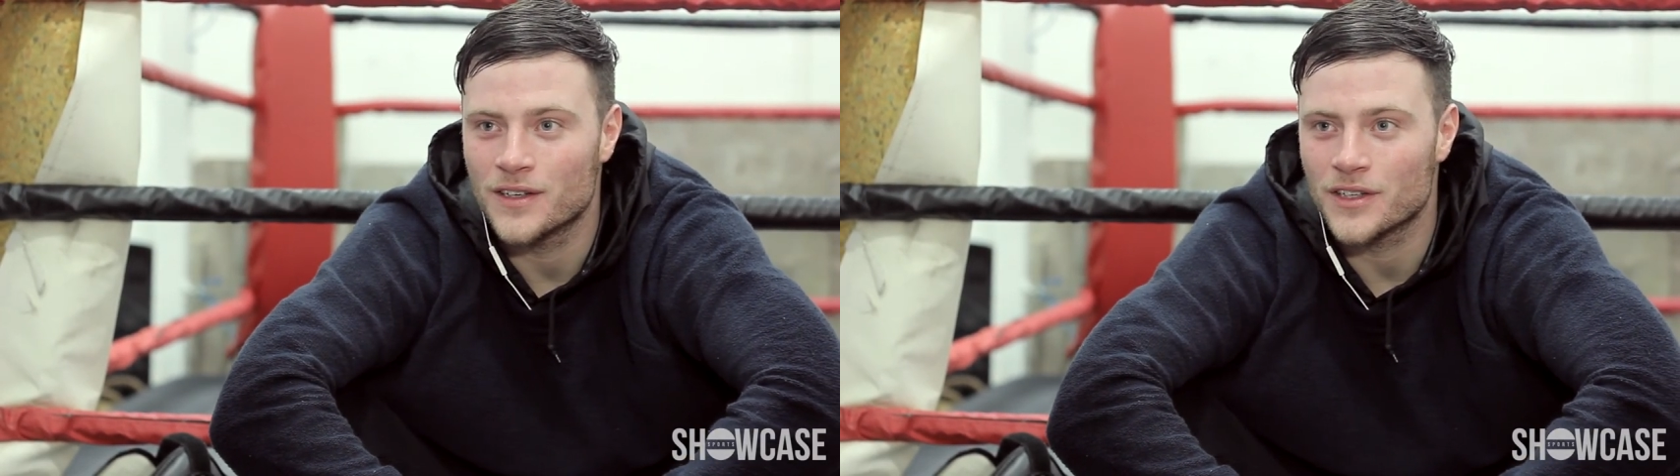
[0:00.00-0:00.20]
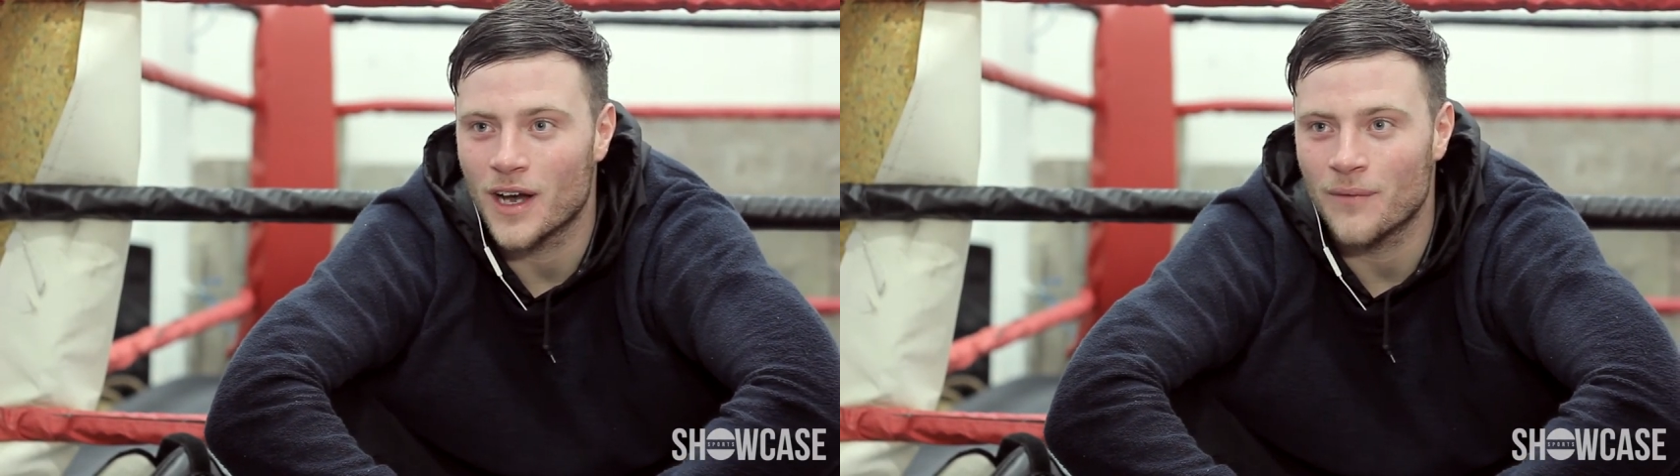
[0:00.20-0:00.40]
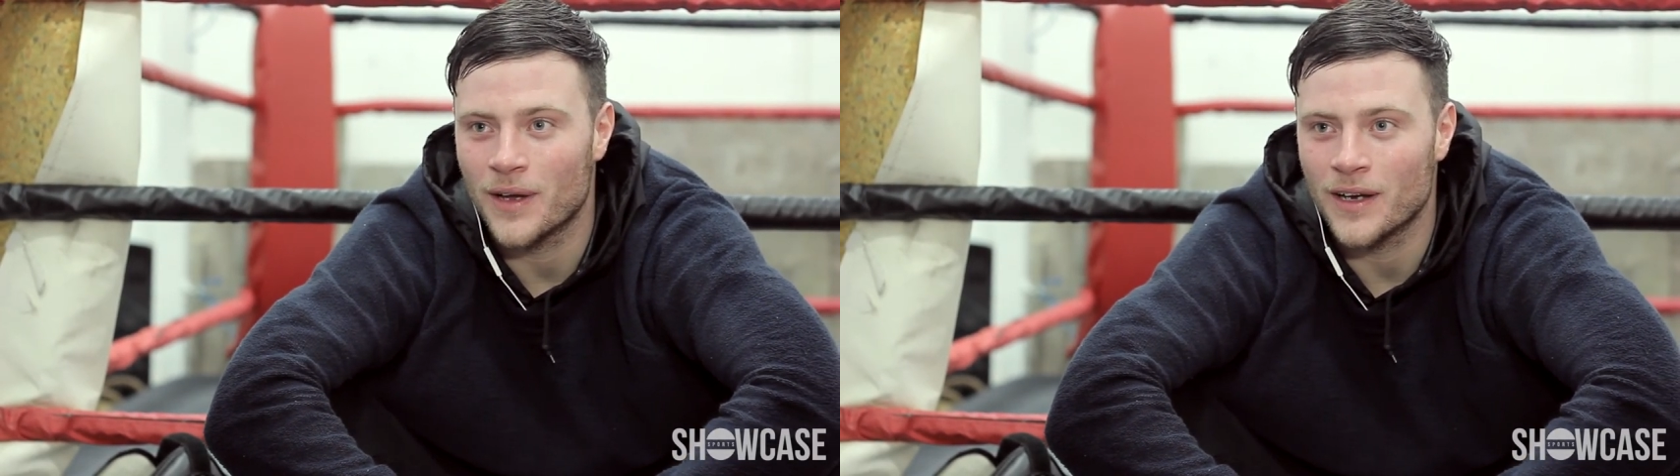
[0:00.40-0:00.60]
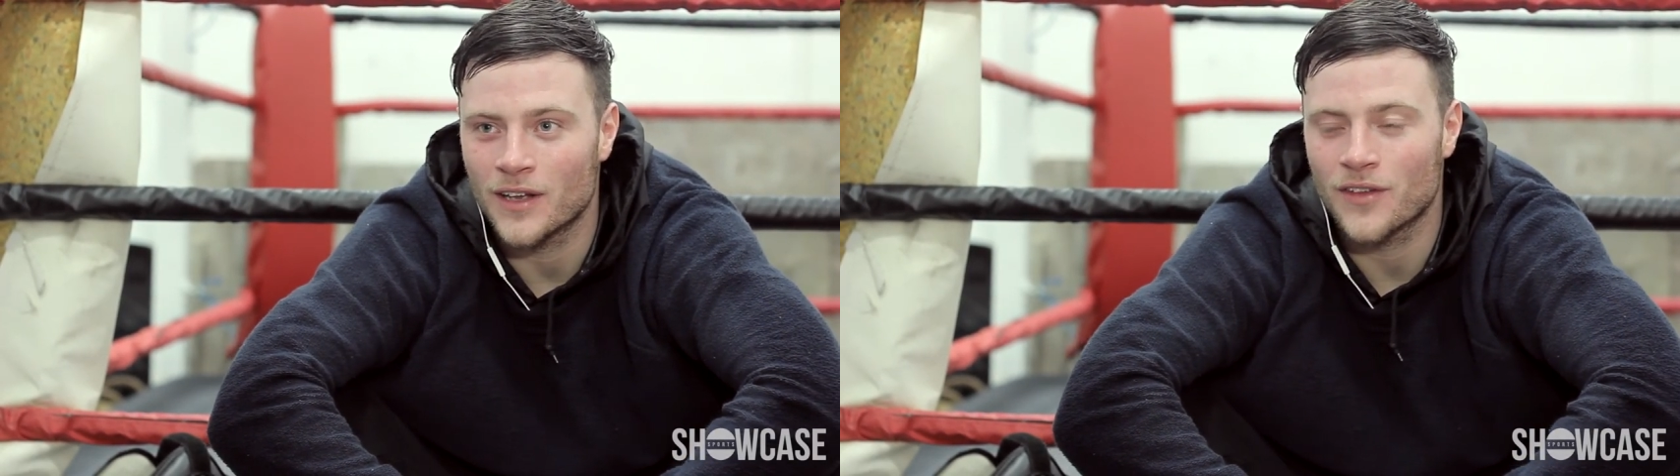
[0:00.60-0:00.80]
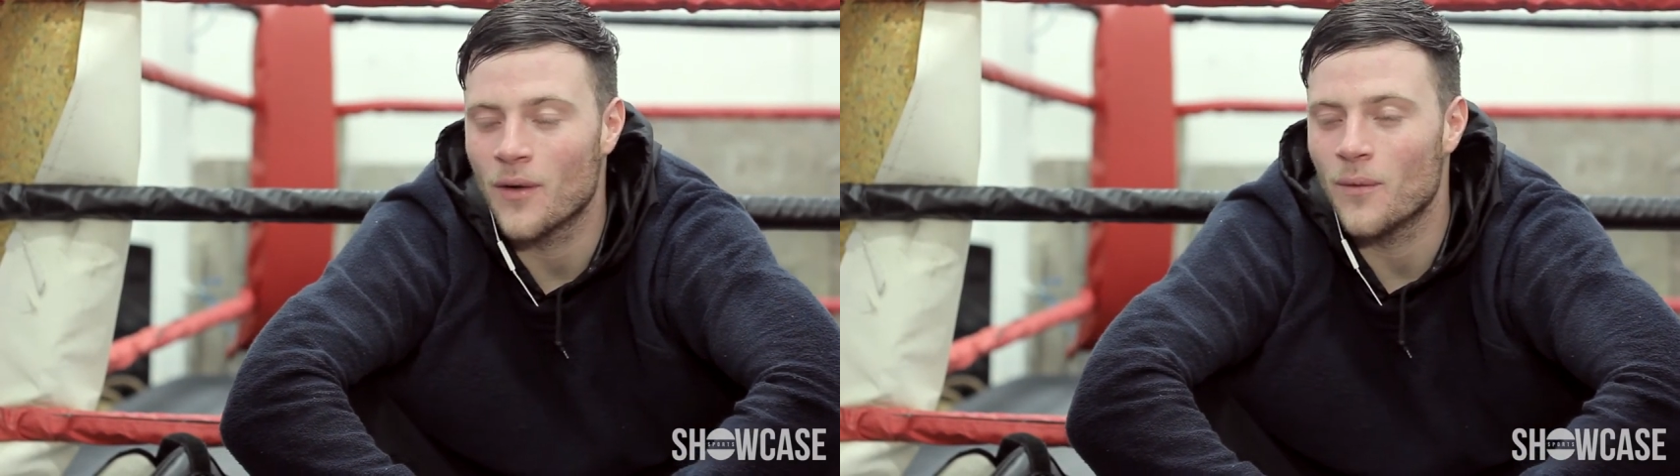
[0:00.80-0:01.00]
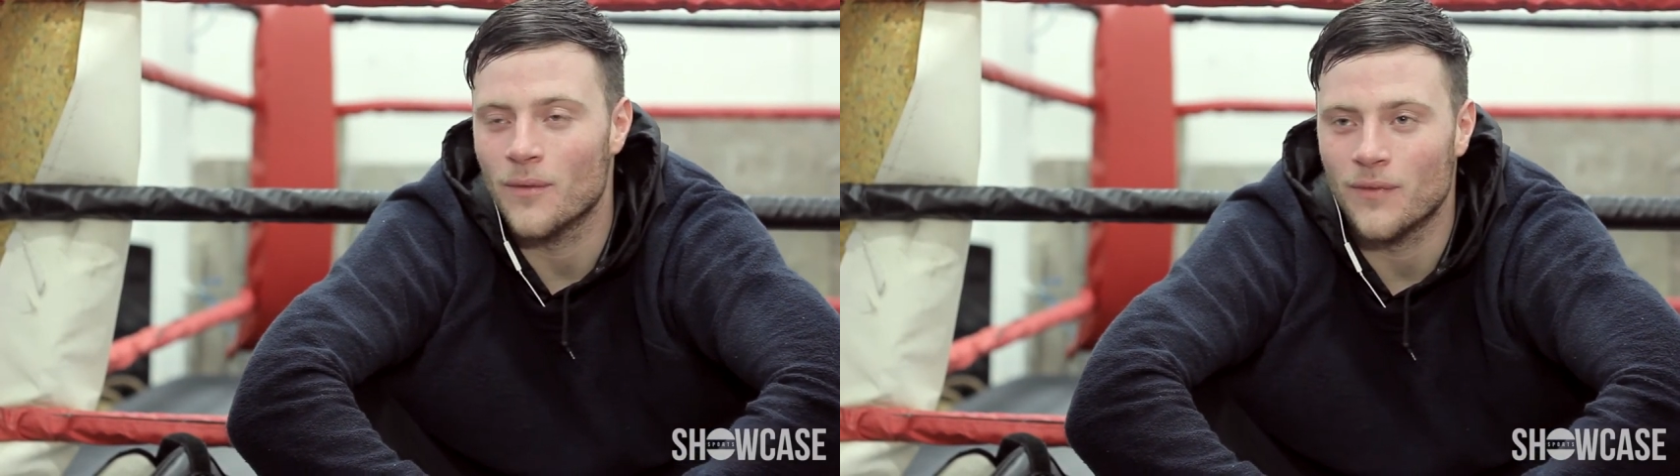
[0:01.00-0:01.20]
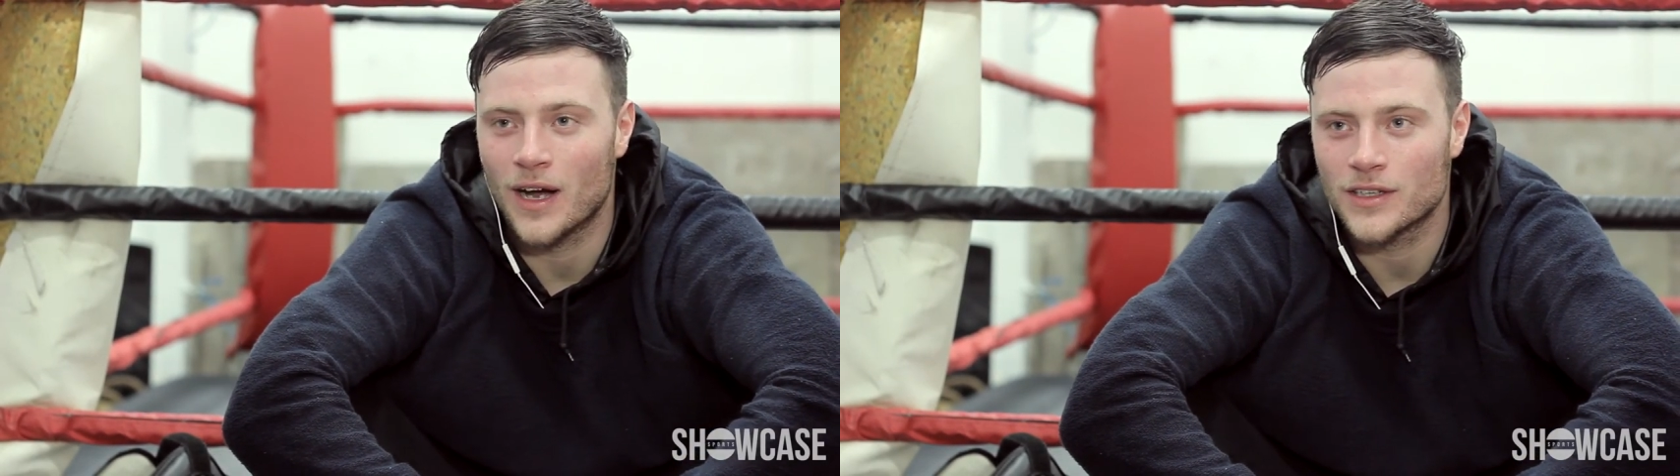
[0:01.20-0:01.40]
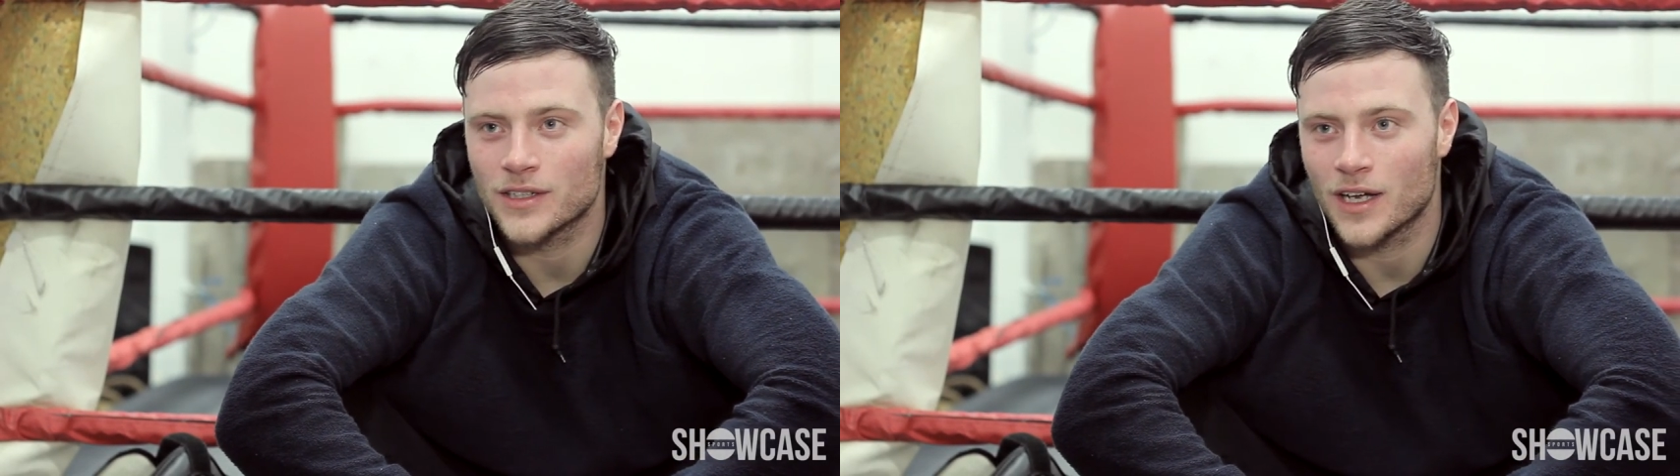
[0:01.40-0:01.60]
Do you know what I mean? I don't want
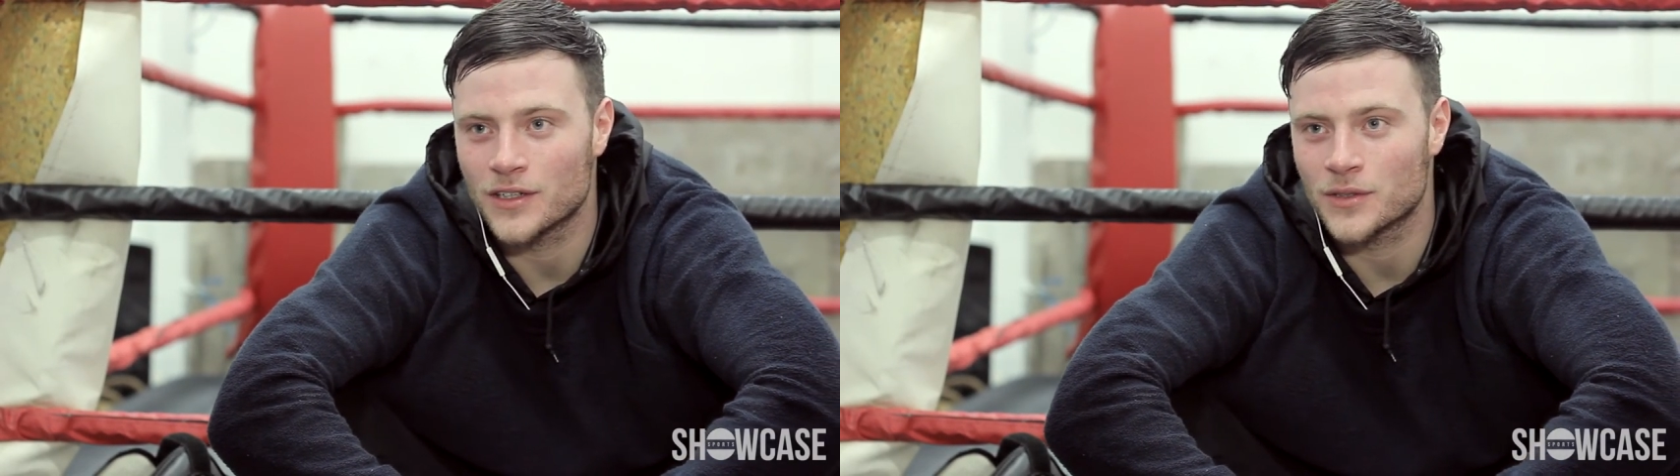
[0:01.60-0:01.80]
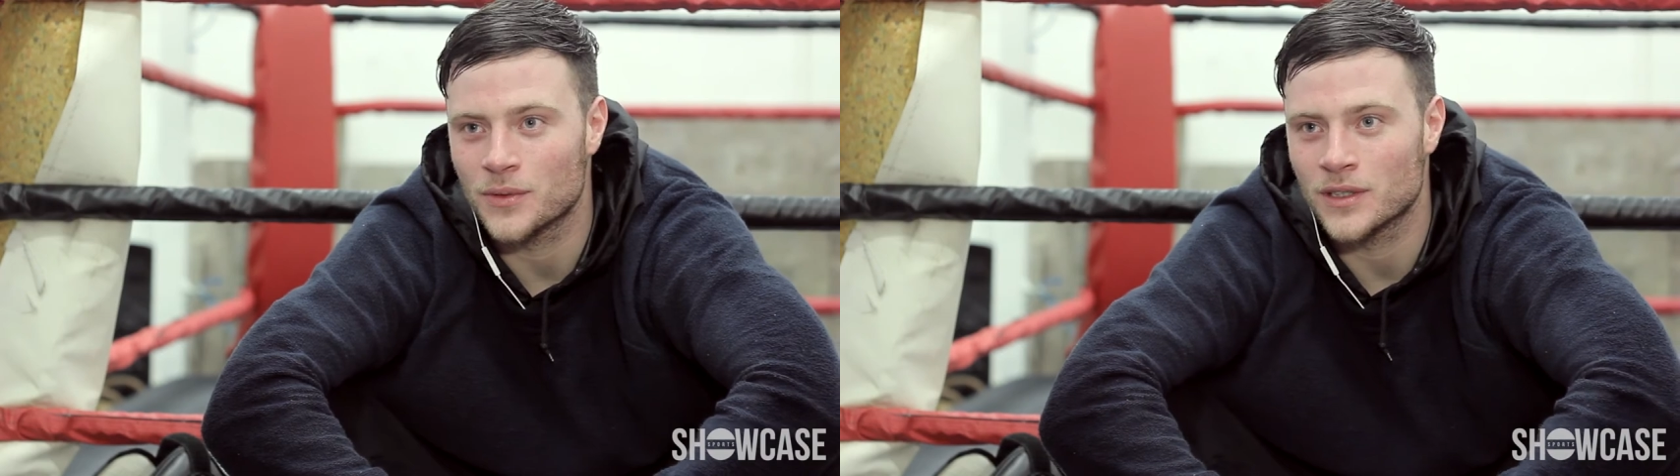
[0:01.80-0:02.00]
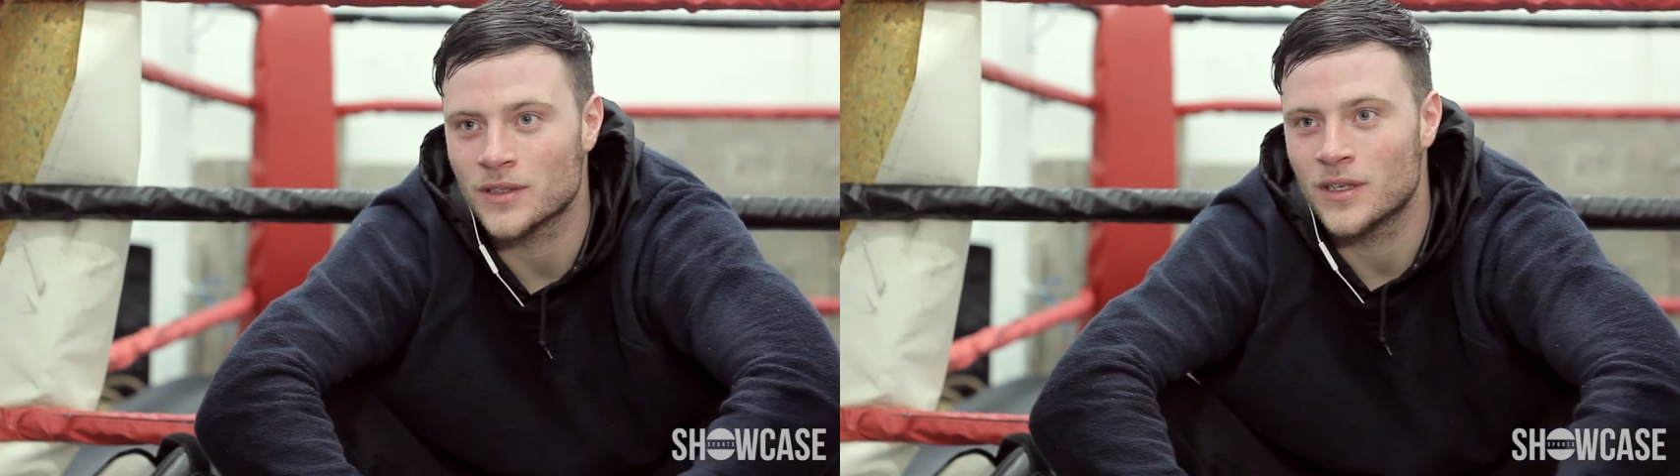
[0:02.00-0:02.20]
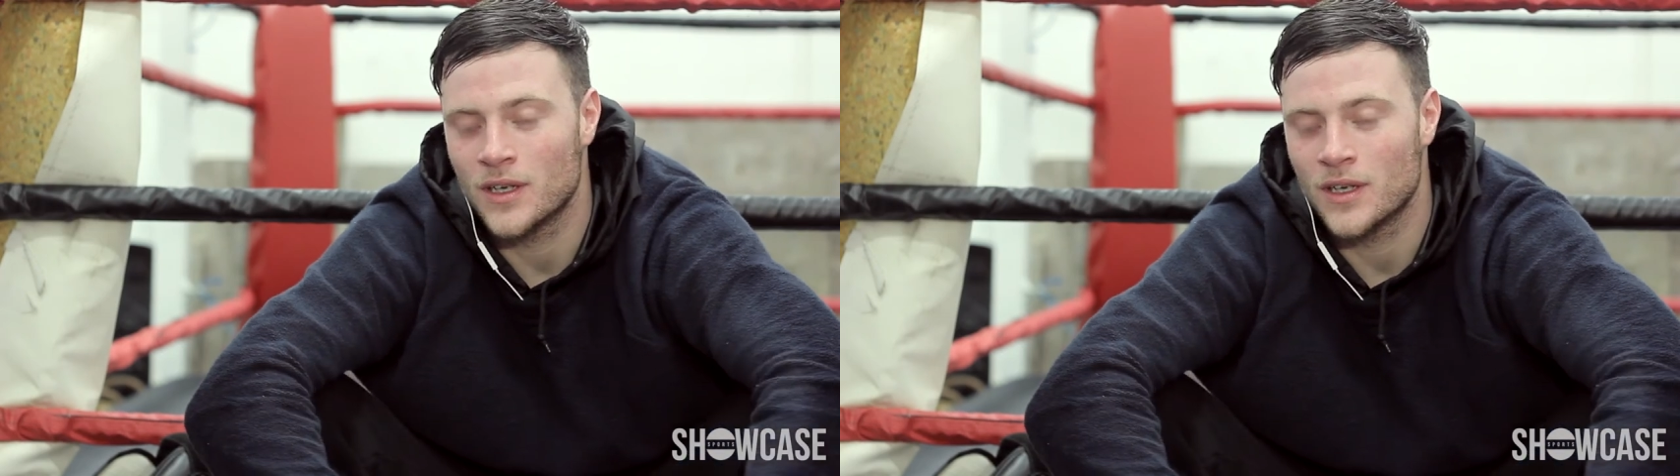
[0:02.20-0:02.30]
much, I just want